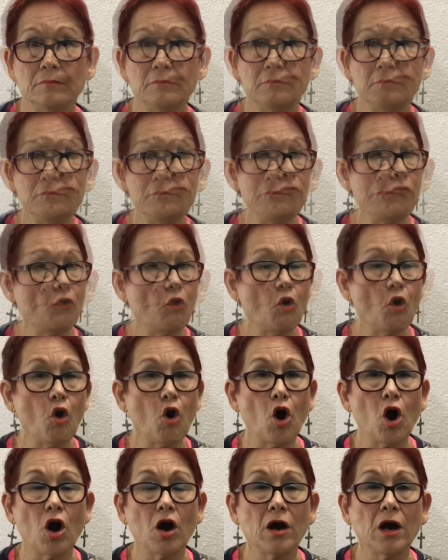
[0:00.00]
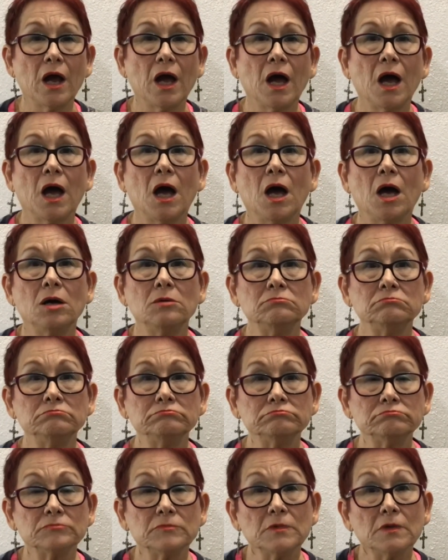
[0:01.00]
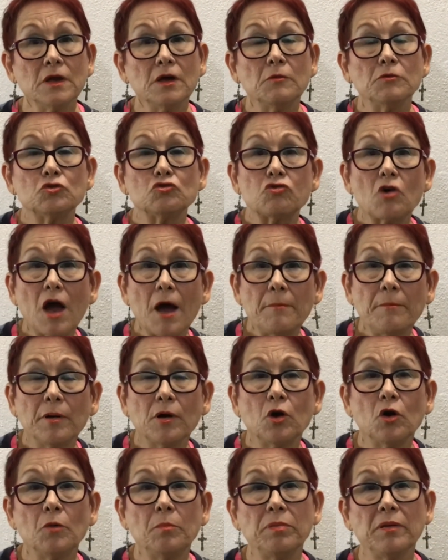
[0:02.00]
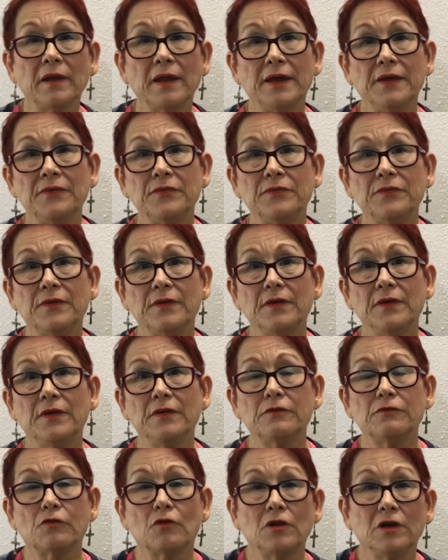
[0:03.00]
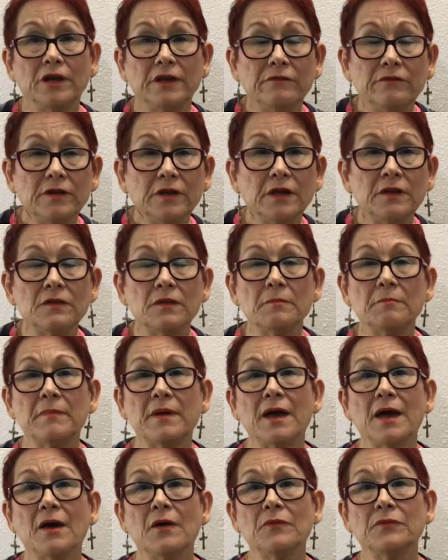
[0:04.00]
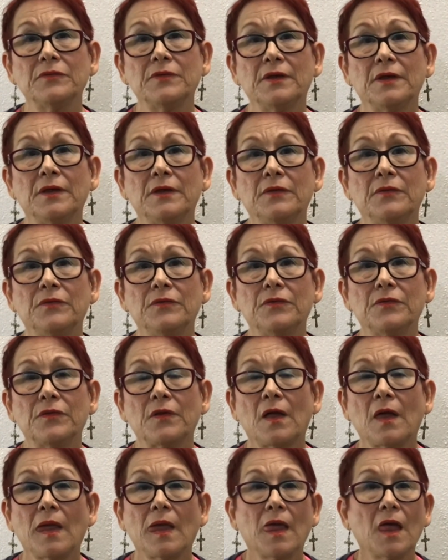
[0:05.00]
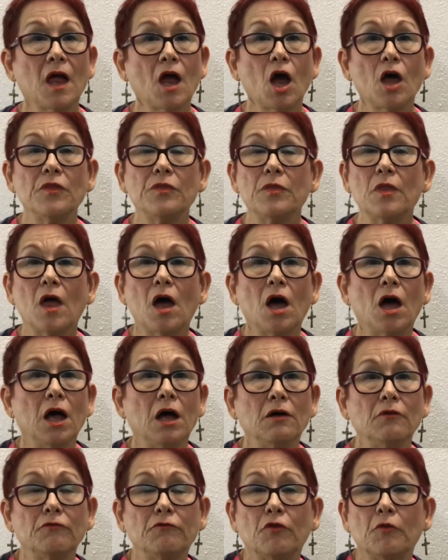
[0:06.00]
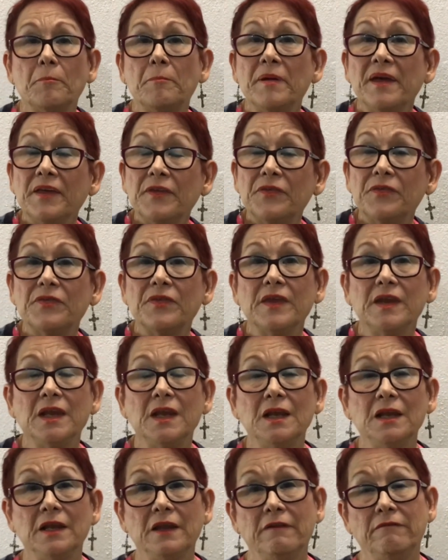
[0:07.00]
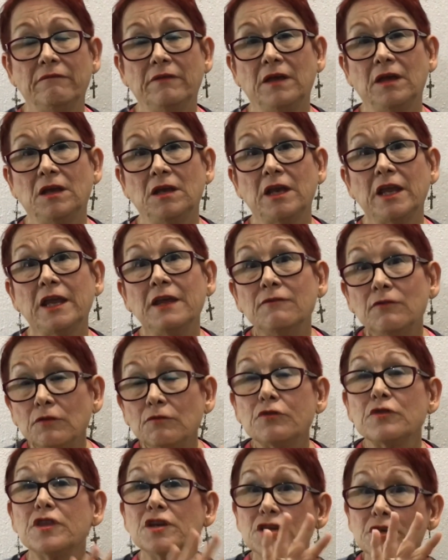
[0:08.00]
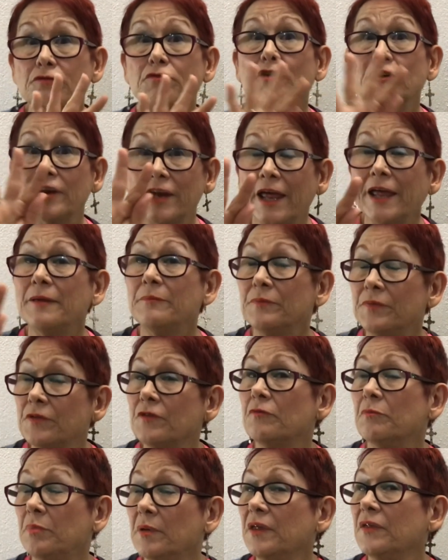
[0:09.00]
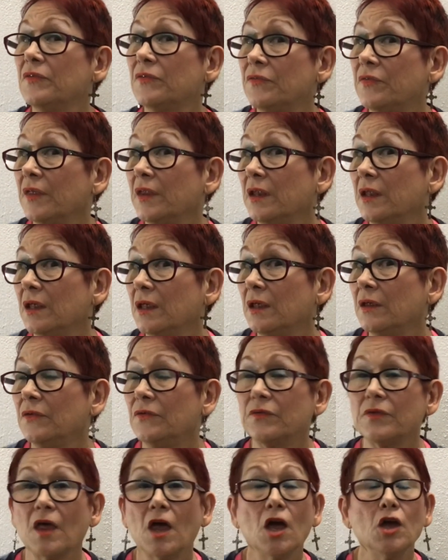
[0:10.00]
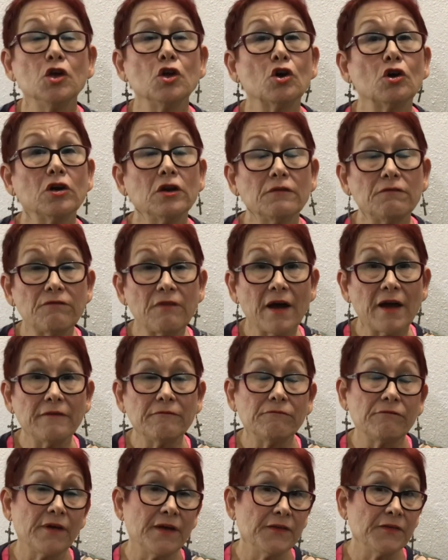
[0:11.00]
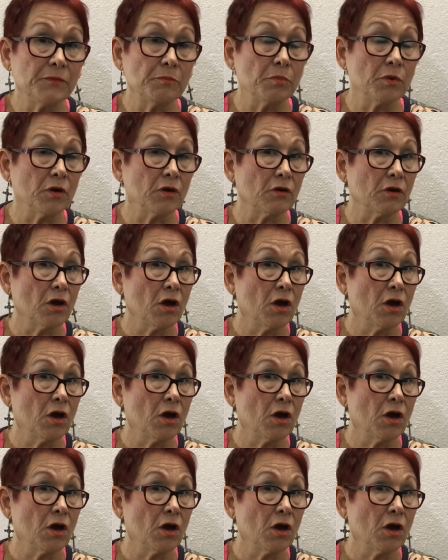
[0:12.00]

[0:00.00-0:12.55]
for tropical places, for living in the mountains, for big city living, even for the different names of big cities. You're going to find Facebook